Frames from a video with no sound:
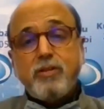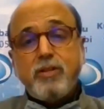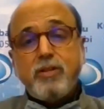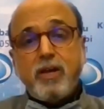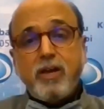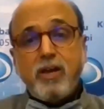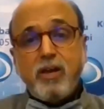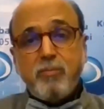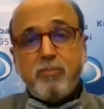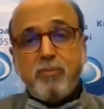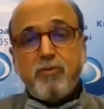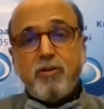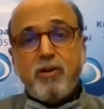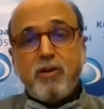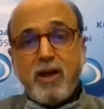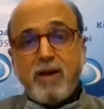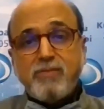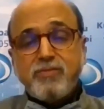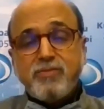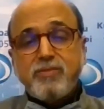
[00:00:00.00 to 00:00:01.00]
They keep our
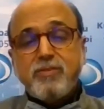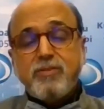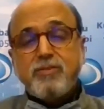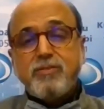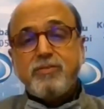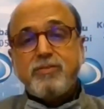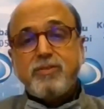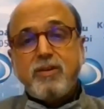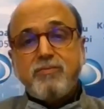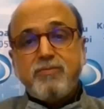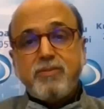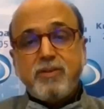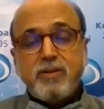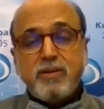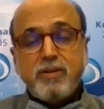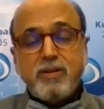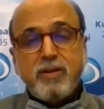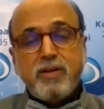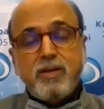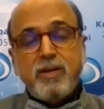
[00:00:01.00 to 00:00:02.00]
lives safe and
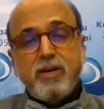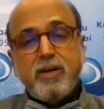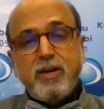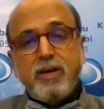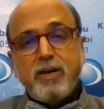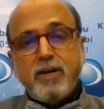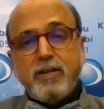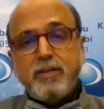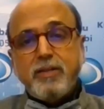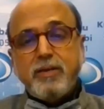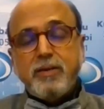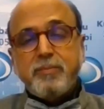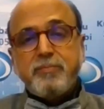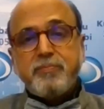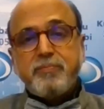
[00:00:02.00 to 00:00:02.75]
healthy.